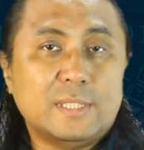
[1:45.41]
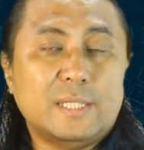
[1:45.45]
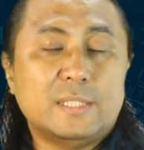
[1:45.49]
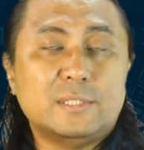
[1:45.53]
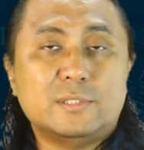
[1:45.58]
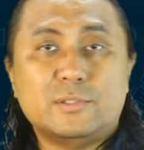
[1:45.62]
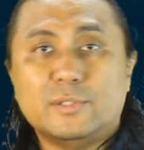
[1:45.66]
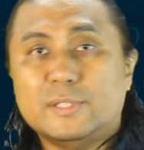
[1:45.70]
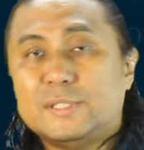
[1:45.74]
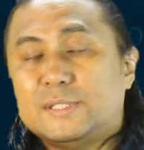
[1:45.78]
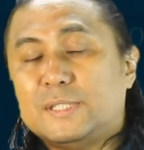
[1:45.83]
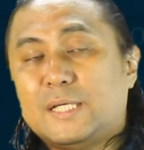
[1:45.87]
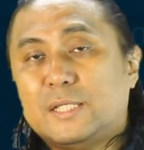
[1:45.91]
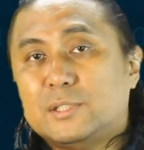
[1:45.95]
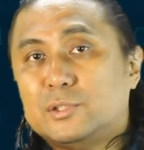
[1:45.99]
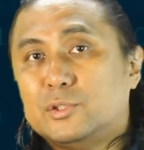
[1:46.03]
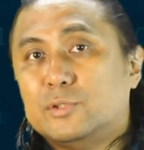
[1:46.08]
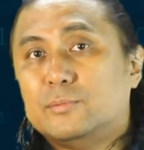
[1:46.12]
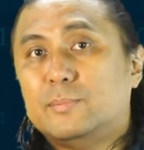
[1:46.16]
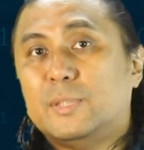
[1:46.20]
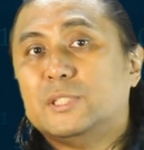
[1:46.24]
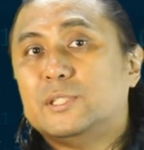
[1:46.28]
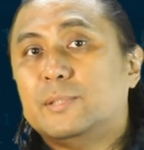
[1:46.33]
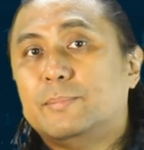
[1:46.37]
so it's not so
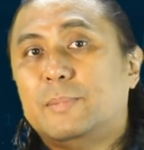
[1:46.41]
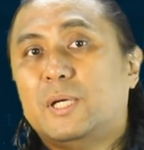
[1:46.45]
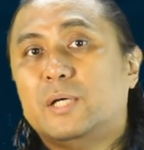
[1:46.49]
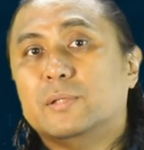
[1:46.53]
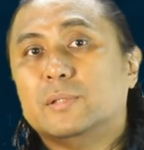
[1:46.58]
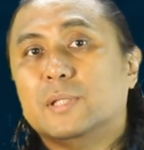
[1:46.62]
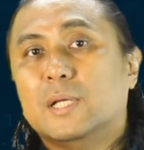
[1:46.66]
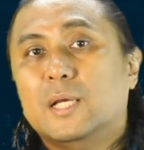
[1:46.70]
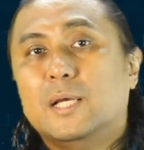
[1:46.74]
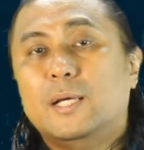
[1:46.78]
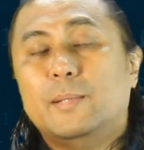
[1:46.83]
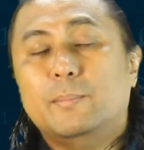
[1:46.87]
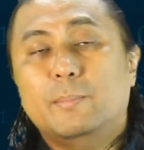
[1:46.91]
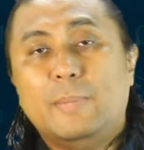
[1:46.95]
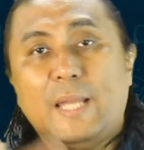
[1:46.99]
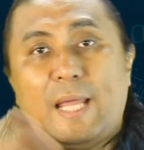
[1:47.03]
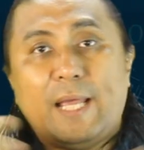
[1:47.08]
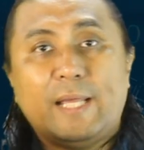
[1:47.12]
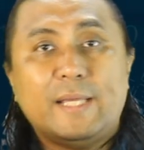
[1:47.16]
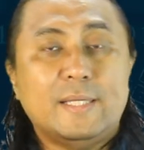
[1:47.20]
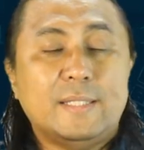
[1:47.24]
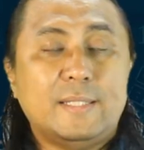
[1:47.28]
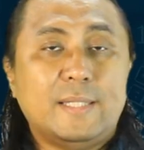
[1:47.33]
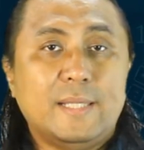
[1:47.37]
much about
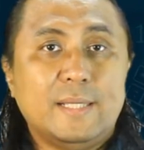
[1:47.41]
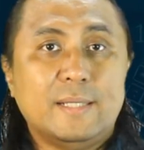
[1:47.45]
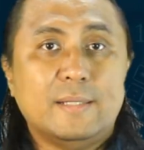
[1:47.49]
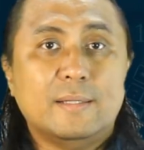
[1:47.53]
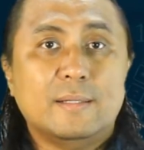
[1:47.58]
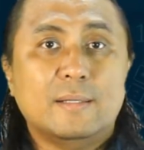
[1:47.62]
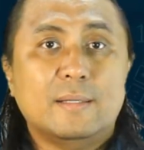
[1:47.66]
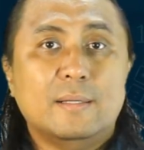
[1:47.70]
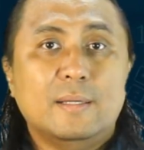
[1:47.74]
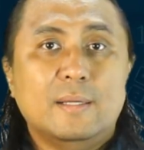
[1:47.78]
blanketing